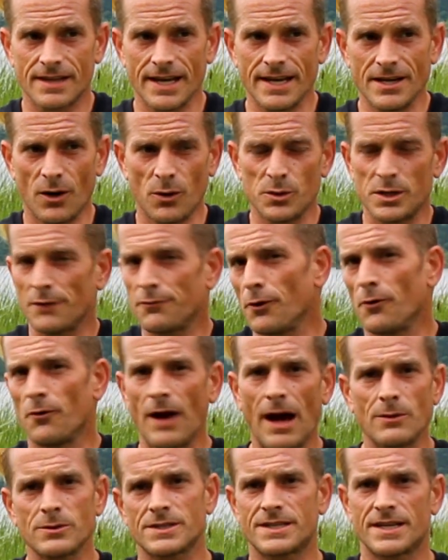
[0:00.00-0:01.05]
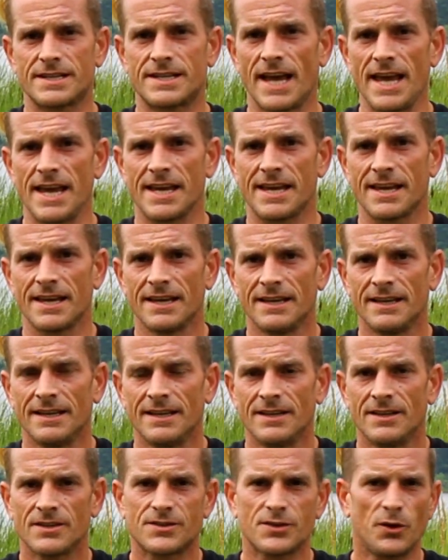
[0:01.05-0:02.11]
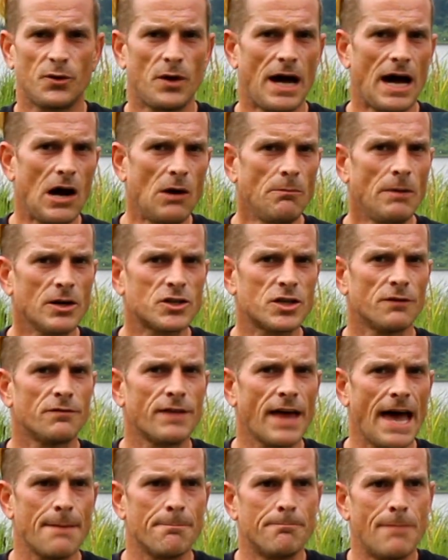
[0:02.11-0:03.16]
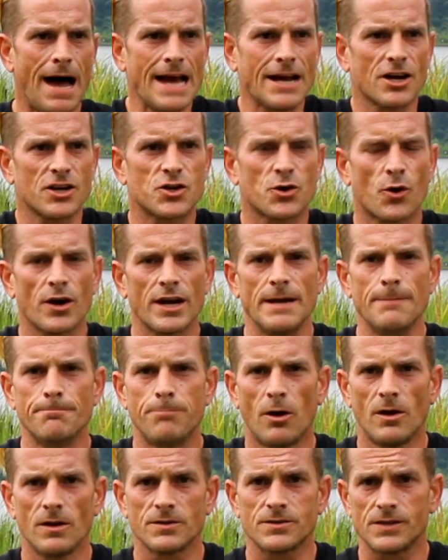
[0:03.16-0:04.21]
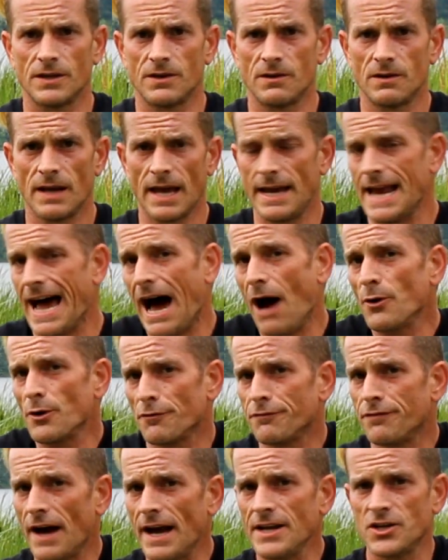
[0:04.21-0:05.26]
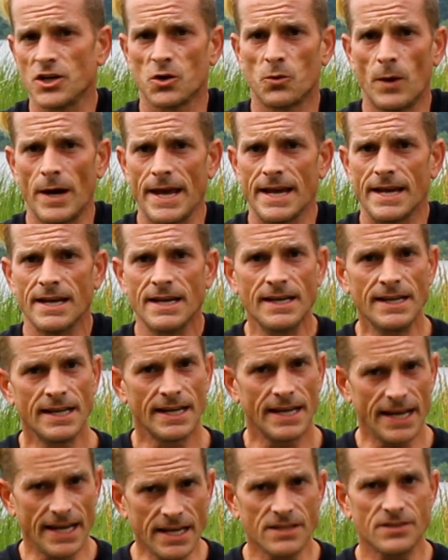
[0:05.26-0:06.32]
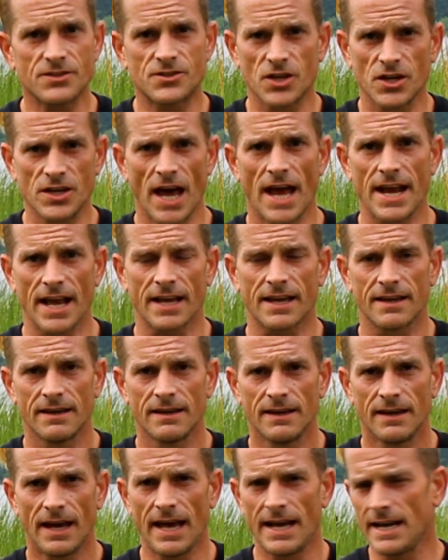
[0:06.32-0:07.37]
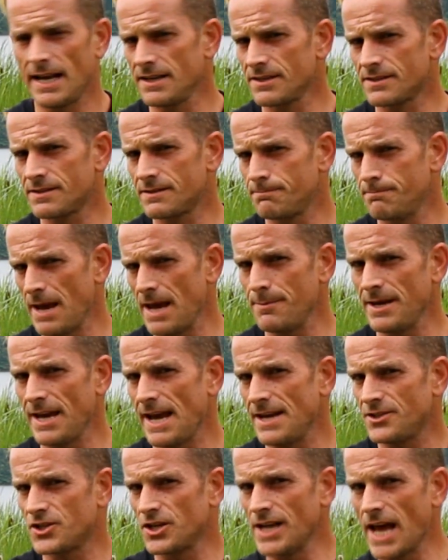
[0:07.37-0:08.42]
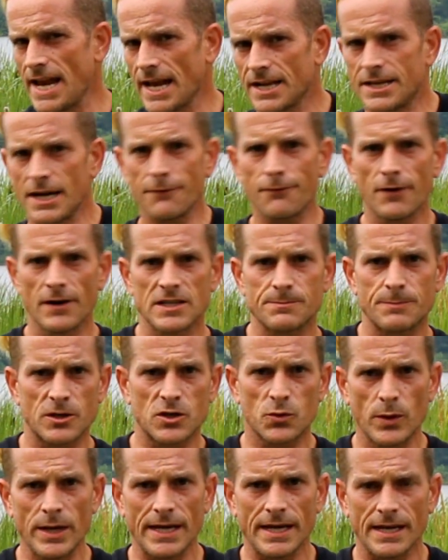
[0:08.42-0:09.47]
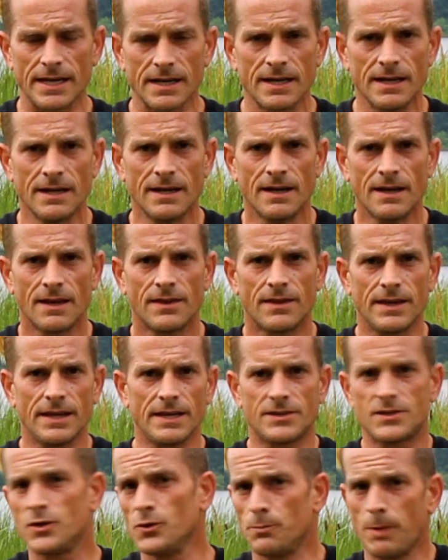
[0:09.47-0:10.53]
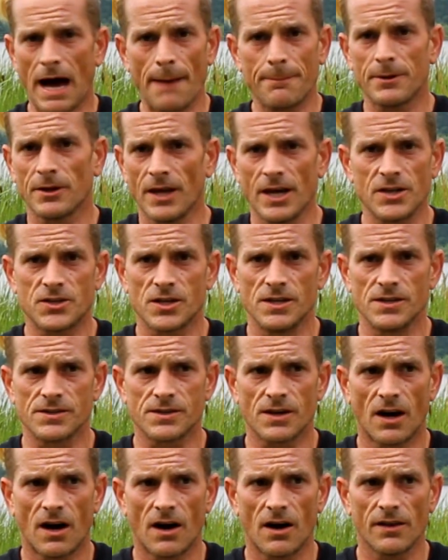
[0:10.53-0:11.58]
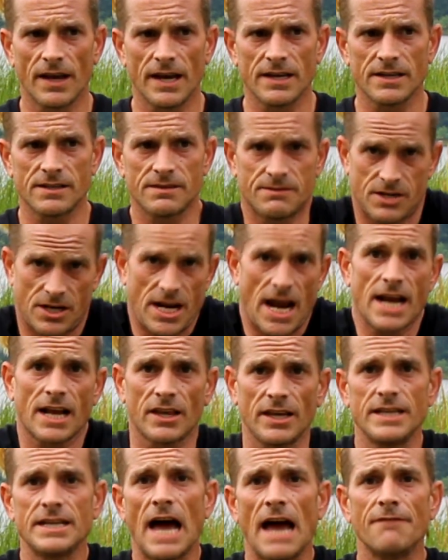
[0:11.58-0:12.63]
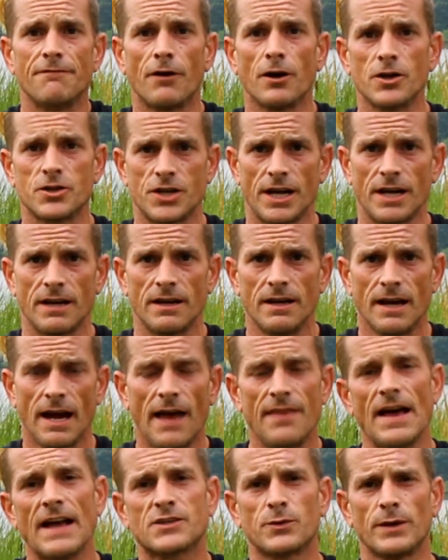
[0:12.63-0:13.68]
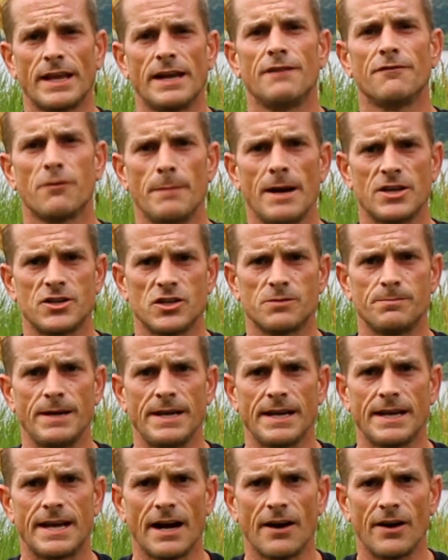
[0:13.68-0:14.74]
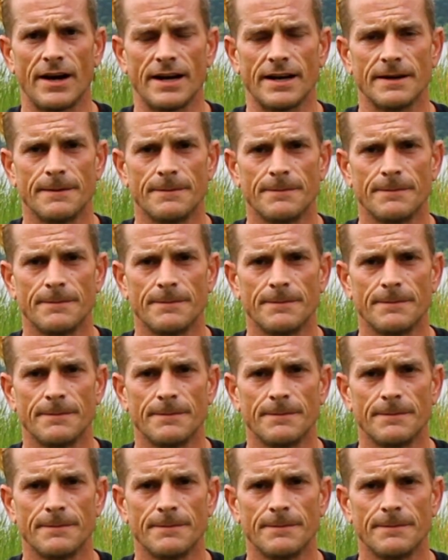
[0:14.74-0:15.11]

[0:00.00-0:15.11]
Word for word: they know different routes to take. So how much of that migratory impulse and, and how to find your way is genetic and is maybe a genetic difference between the two populations? Are they genetically diverging? And that's where that information is being carried.